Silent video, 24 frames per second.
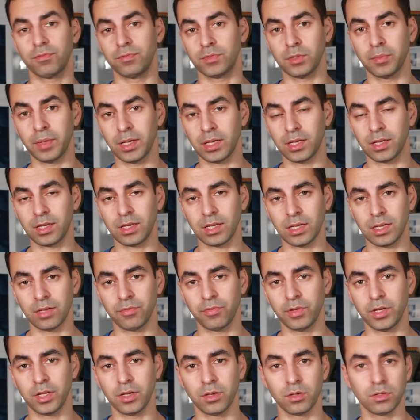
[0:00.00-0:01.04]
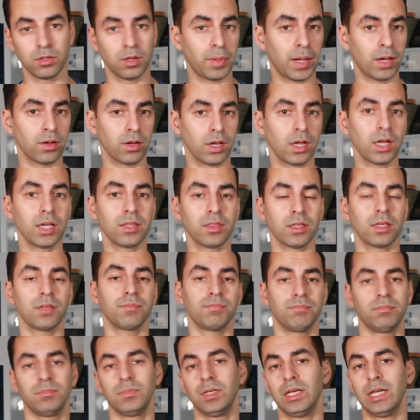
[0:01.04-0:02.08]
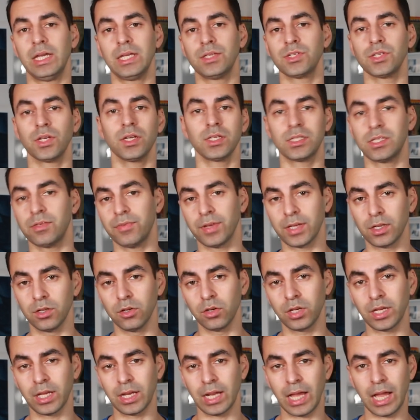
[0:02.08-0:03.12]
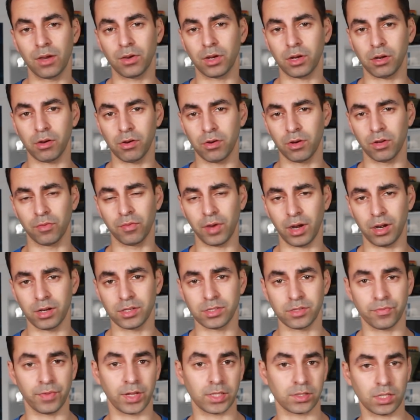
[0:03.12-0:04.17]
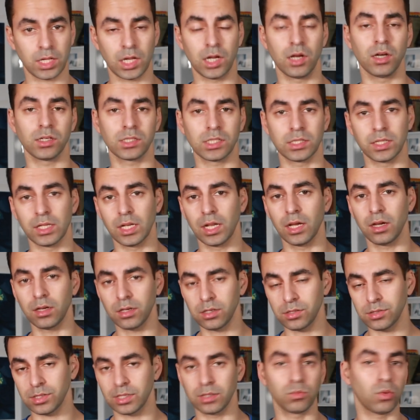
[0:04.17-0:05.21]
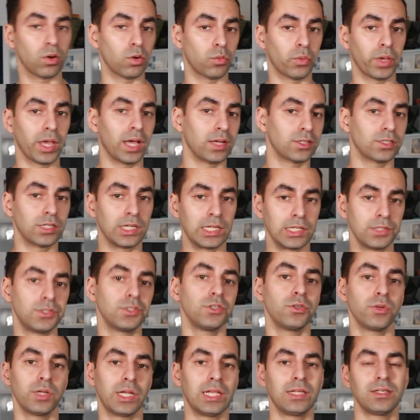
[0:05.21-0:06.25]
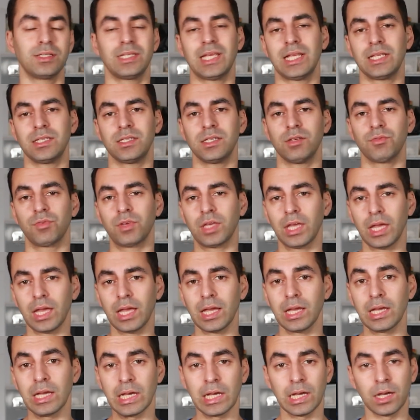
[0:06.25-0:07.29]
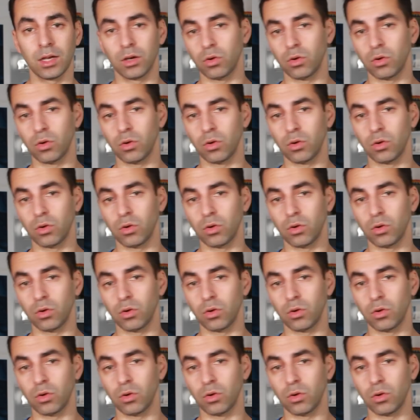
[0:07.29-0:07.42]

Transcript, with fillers: to make a video about either a scientific look at how coronavirus affects the heart and the lungs and what we actually do in intensive care,